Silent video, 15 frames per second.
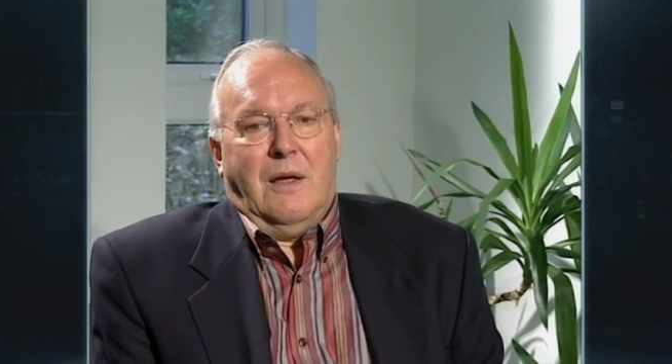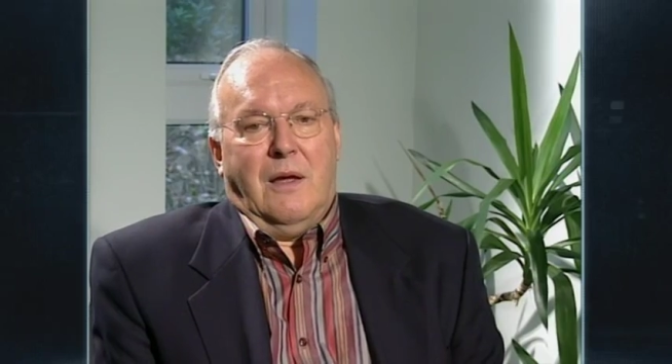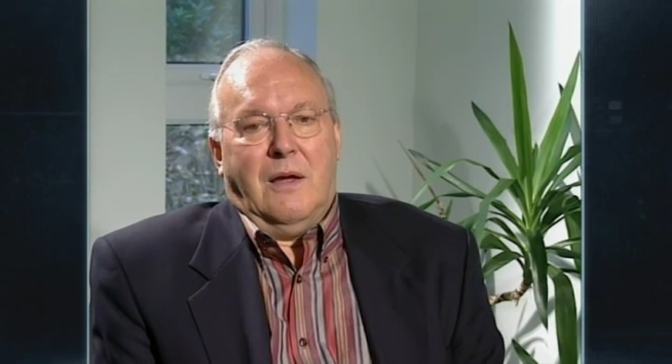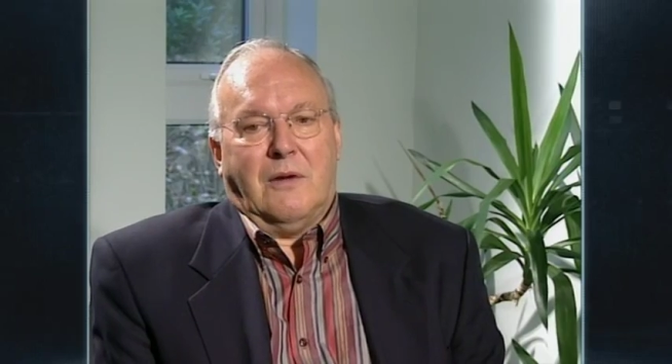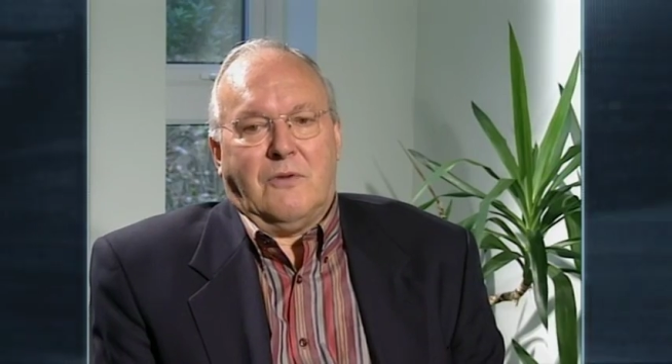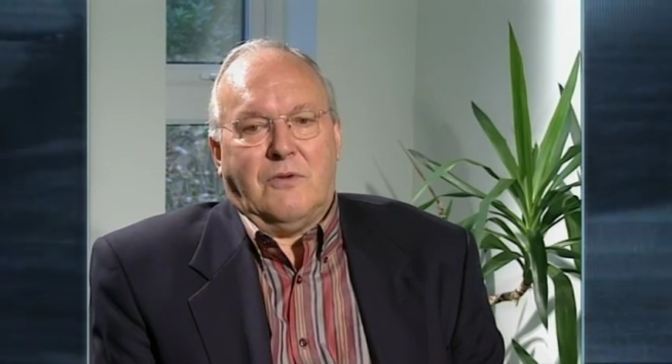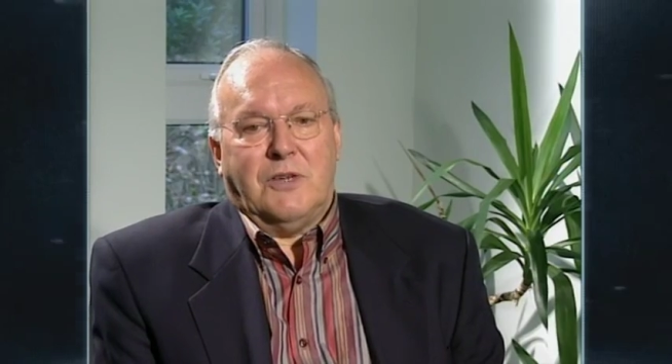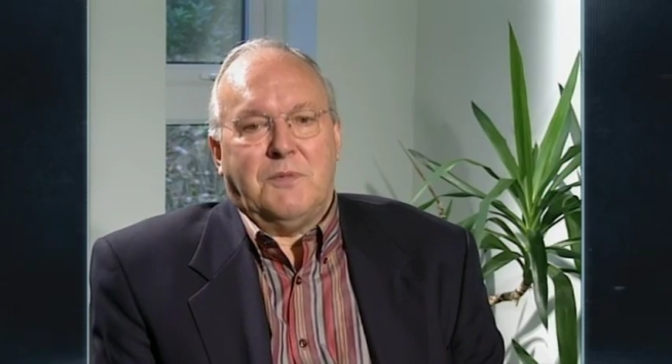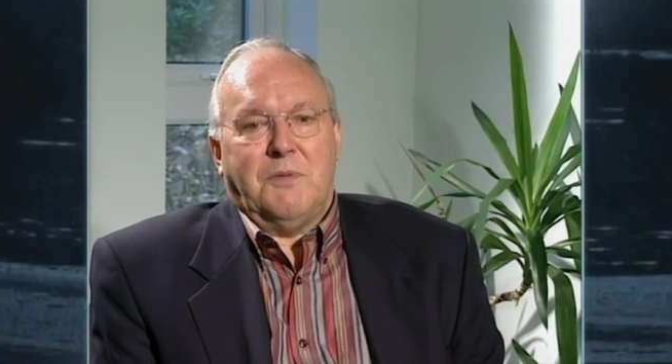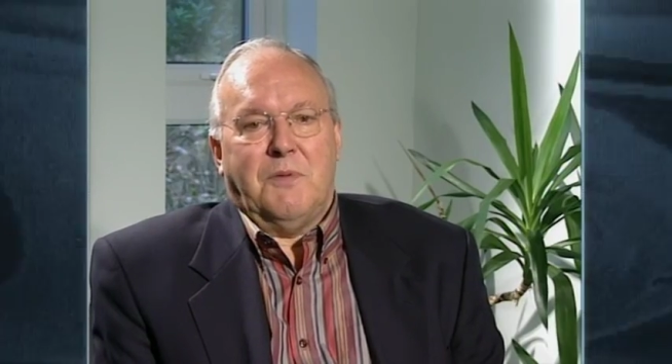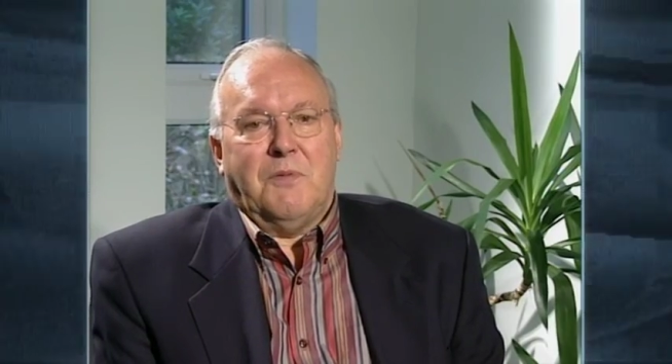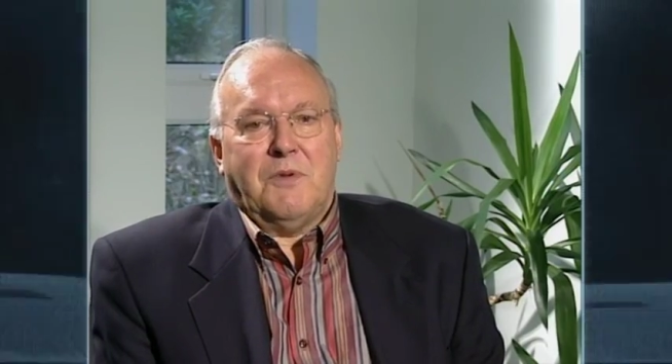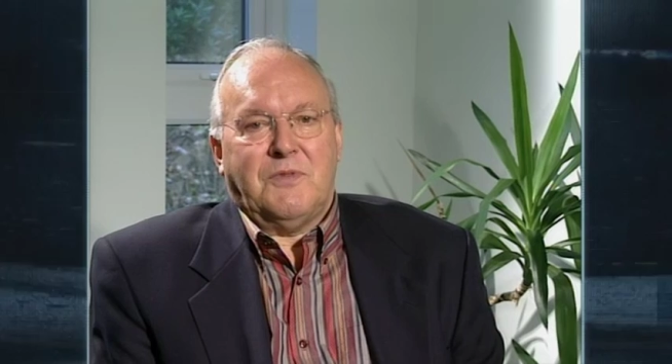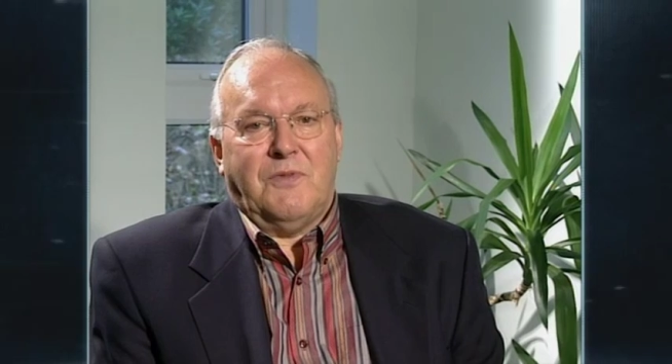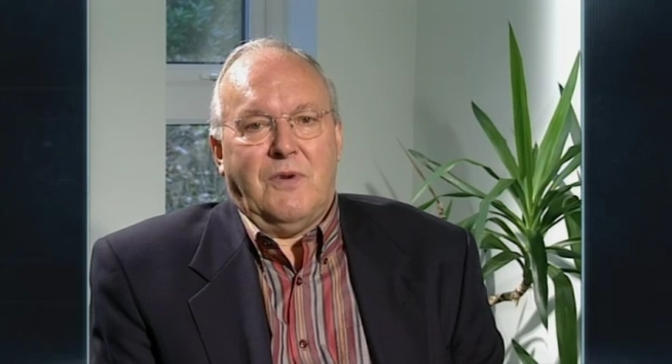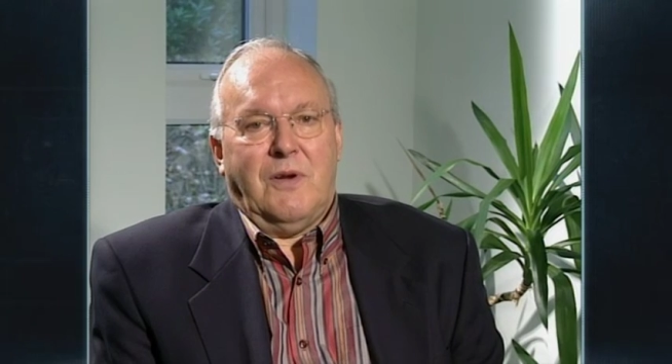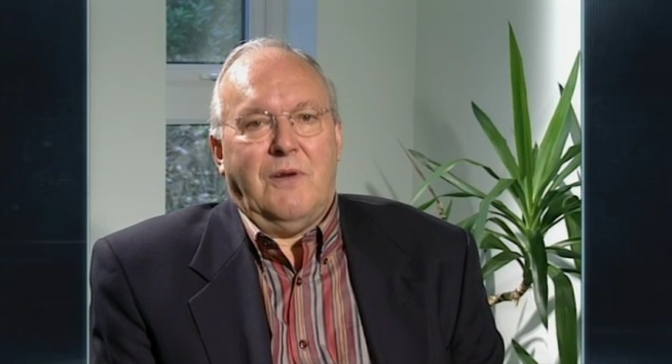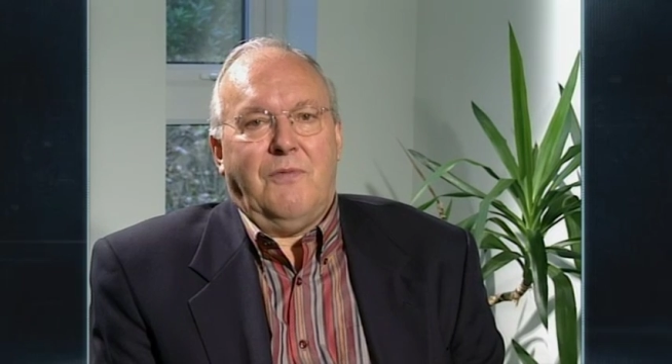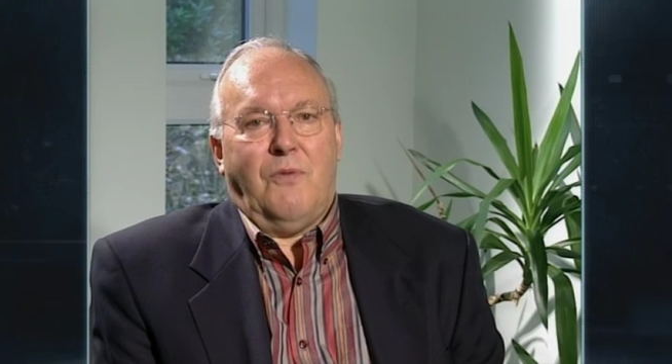And Crispin was very